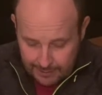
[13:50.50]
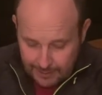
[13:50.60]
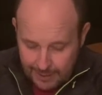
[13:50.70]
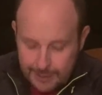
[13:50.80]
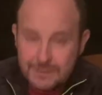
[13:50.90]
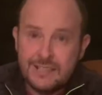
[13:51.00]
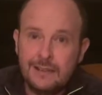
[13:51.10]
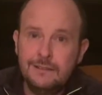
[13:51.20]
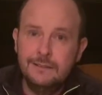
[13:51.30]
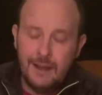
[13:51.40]
And I'm
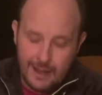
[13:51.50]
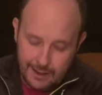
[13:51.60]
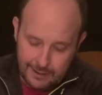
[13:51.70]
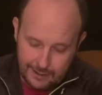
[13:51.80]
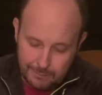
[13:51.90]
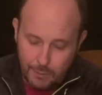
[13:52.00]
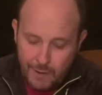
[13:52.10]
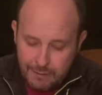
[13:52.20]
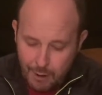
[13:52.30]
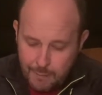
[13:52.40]
sitting in my
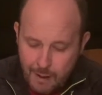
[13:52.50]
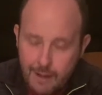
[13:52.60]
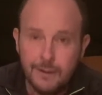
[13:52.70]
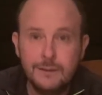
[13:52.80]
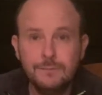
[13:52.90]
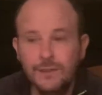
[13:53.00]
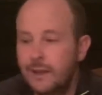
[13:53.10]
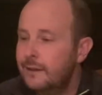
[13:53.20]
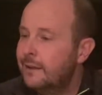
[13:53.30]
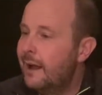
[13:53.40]
wee room
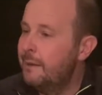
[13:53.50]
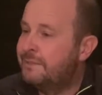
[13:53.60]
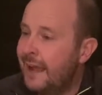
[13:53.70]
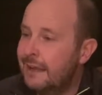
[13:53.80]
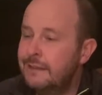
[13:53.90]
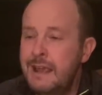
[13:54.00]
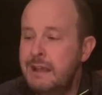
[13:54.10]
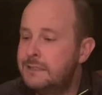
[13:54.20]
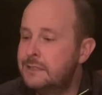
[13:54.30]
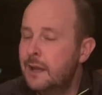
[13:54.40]
and I'm taking
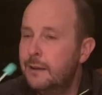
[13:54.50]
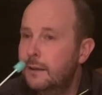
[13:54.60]
these